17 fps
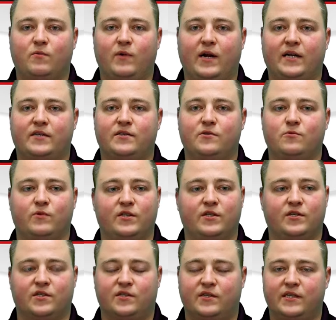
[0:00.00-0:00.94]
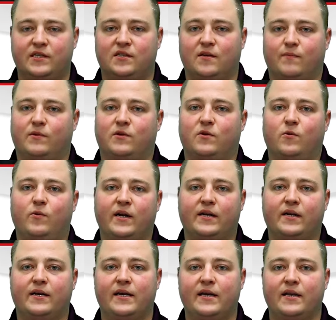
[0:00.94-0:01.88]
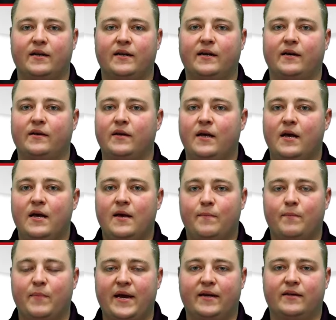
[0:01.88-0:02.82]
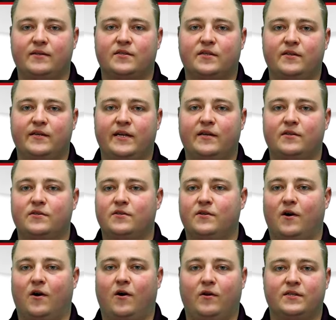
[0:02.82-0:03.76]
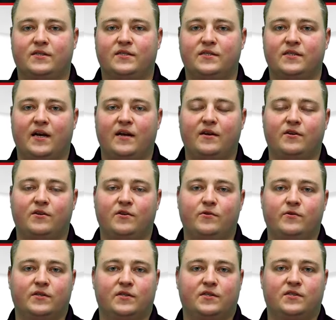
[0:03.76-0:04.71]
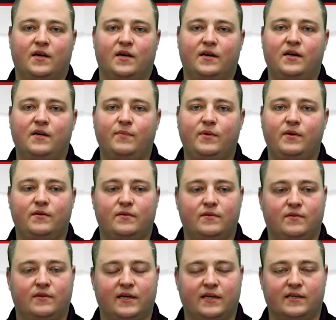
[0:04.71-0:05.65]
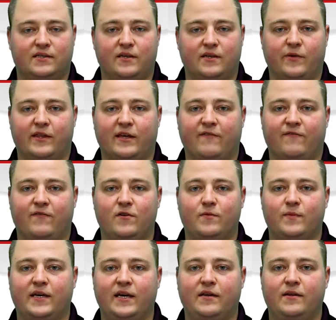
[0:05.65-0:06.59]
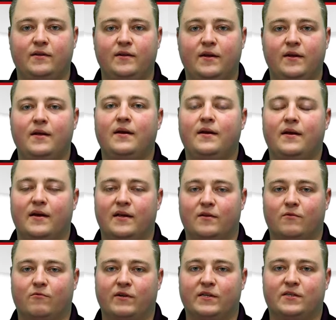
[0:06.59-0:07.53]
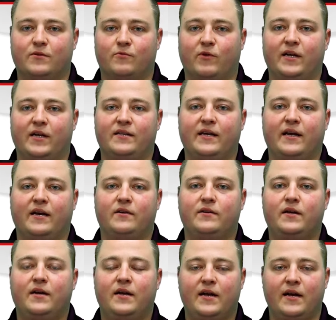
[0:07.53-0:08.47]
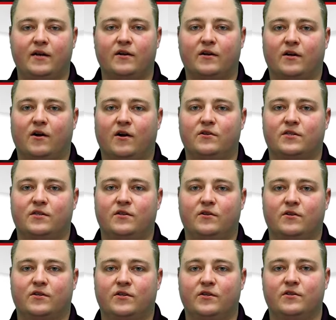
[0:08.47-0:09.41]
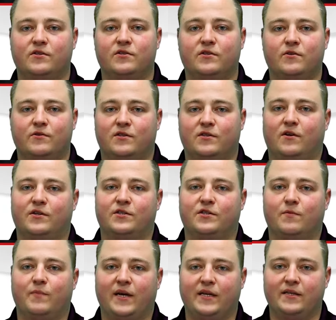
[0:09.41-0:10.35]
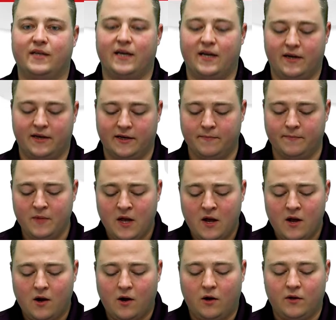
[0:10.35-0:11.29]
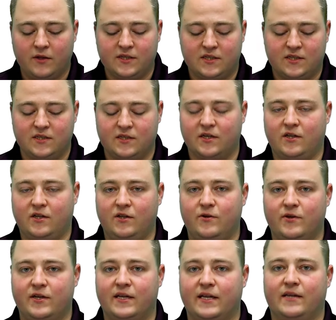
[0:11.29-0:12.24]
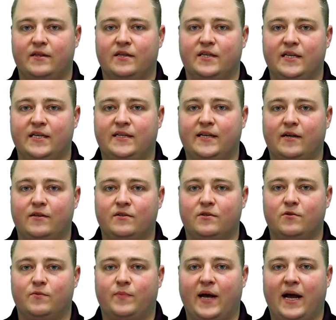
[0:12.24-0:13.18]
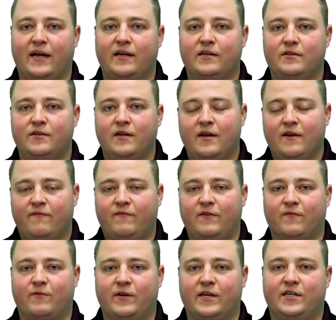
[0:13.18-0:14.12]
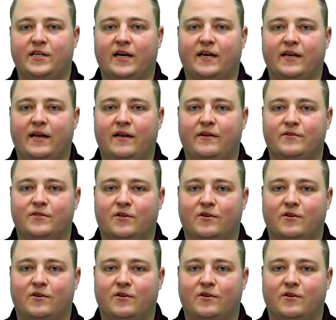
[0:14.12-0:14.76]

and waxes when you just need something quick, in and out, maintenance cleanings. All it's designed to do is sud up, let it sit with that foam cannon, and then rinse it right down, and your car is going to look good as new as long as you're maintaining it. All this is included in the Detailed Dude package. Feel free to check it out on